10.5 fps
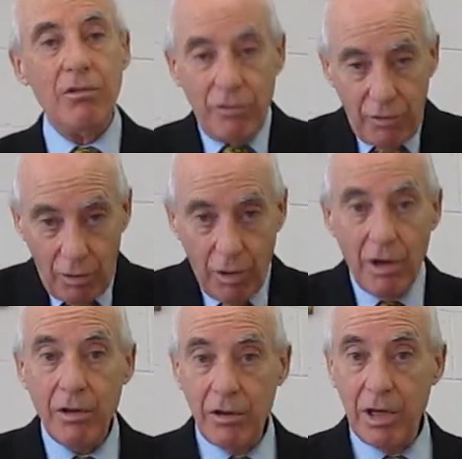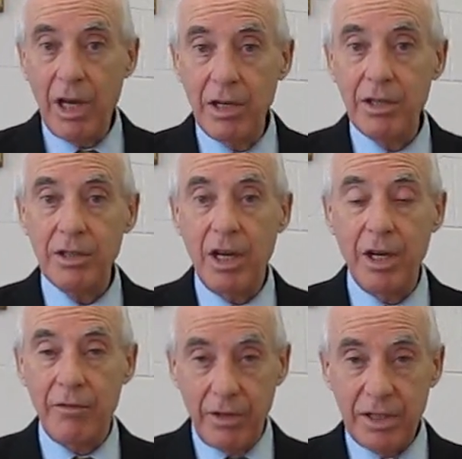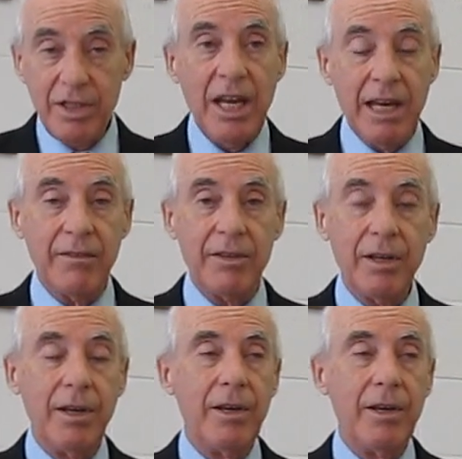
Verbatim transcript: for the, un, uh, for the saved.